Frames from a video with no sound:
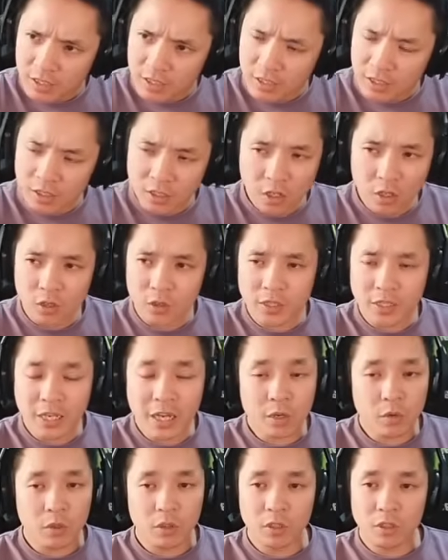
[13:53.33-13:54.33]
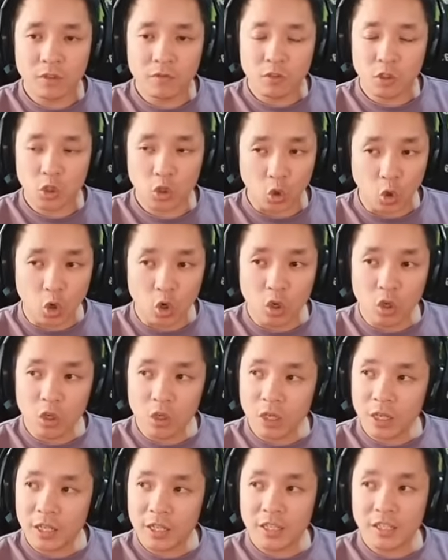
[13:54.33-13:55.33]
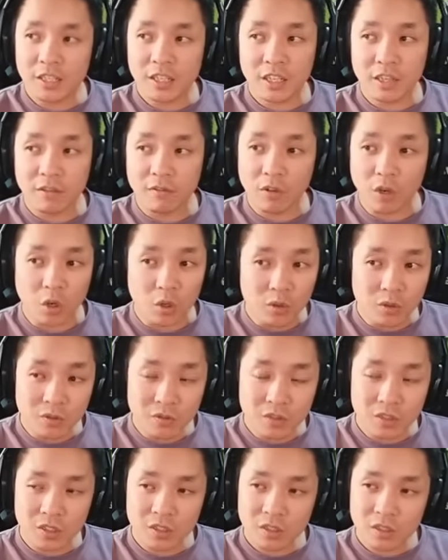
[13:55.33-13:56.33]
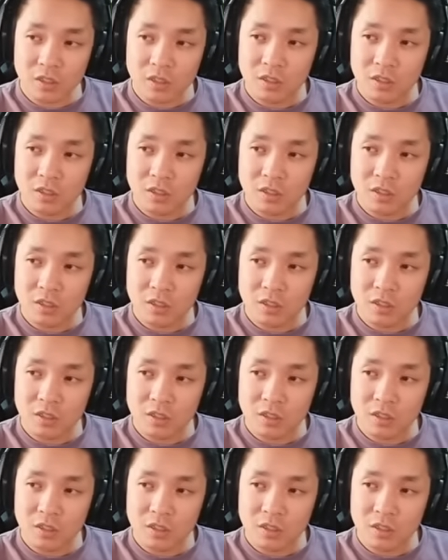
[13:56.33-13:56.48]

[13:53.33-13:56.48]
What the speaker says: He's not going to attack with it for sure, unless he evolves.